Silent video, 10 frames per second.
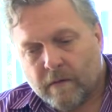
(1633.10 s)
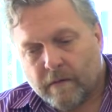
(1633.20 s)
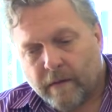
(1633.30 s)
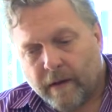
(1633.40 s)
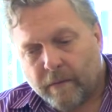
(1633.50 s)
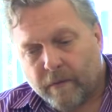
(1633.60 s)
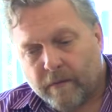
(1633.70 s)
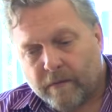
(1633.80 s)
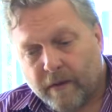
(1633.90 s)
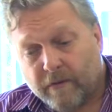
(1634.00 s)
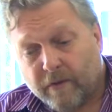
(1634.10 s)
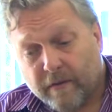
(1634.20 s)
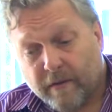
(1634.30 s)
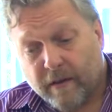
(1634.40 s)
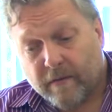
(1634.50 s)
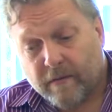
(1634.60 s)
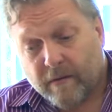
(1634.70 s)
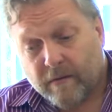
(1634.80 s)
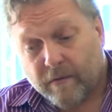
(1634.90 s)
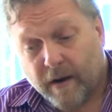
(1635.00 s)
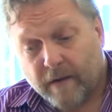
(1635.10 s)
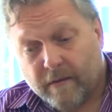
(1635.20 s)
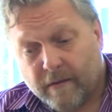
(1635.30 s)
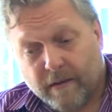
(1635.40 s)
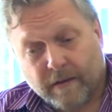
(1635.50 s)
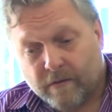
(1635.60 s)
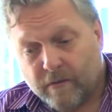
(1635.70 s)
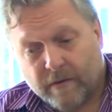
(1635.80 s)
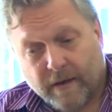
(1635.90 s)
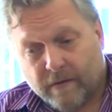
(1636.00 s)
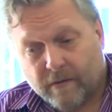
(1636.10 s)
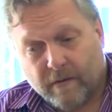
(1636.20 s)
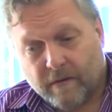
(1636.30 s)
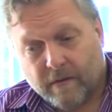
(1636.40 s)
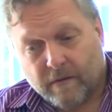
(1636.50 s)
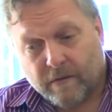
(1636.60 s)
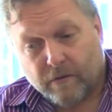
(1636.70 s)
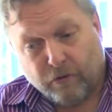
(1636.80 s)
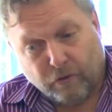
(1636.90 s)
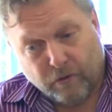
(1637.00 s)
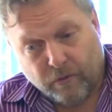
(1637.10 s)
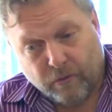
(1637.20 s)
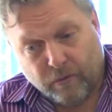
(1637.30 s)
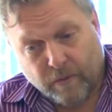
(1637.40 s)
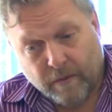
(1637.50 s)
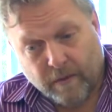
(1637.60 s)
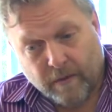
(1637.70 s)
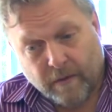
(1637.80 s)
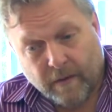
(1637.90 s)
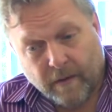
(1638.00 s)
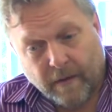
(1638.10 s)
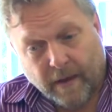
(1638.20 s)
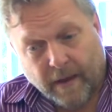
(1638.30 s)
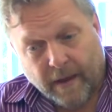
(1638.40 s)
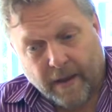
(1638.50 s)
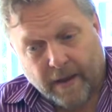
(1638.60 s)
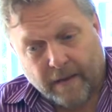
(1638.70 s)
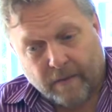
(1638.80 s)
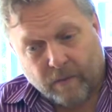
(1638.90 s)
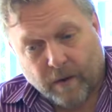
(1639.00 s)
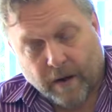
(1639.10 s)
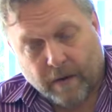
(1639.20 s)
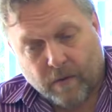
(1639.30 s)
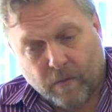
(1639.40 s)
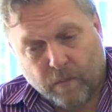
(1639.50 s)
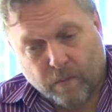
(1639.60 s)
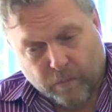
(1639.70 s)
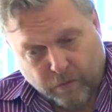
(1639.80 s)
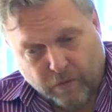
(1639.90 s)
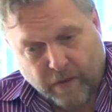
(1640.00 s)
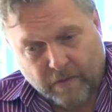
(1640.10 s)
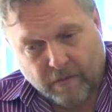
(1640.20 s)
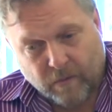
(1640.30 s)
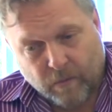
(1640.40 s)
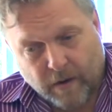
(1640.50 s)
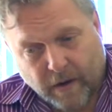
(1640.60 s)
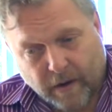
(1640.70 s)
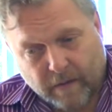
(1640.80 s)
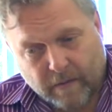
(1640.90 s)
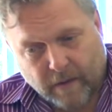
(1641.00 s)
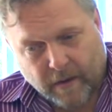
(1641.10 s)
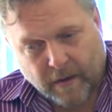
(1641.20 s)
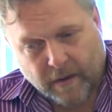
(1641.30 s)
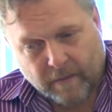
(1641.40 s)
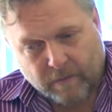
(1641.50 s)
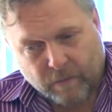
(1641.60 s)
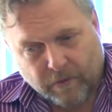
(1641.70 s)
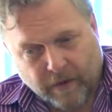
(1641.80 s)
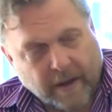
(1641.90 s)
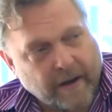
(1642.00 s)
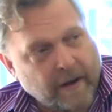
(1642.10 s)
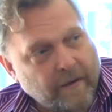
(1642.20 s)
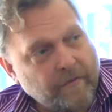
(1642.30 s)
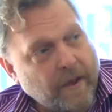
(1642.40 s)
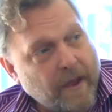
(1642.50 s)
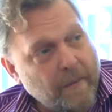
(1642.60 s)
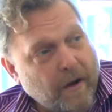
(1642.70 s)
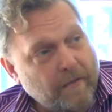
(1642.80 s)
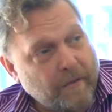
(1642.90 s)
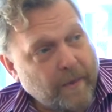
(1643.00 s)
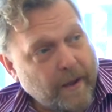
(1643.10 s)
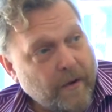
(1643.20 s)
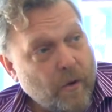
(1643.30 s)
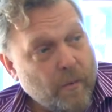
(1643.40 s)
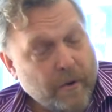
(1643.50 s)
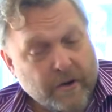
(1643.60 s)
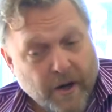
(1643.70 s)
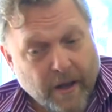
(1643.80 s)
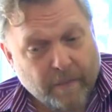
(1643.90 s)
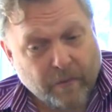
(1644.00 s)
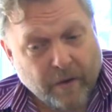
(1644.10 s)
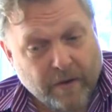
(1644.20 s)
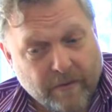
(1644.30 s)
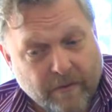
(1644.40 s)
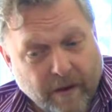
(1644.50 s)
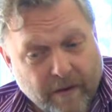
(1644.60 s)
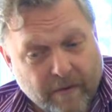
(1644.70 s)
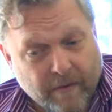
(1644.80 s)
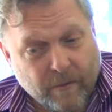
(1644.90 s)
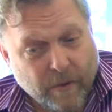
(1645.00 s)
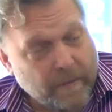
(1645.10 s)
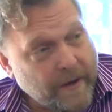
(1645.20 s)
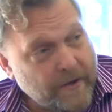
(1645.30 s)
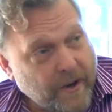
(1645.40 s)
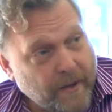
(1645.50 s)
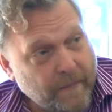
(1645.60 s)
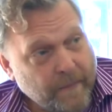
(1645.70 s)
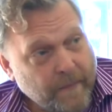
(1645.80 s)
that was, that t takes us right into like two thousand two. And when I, two thousand one, I, I wasn't getting enough time off in my corporate job. So I decided to quit my job.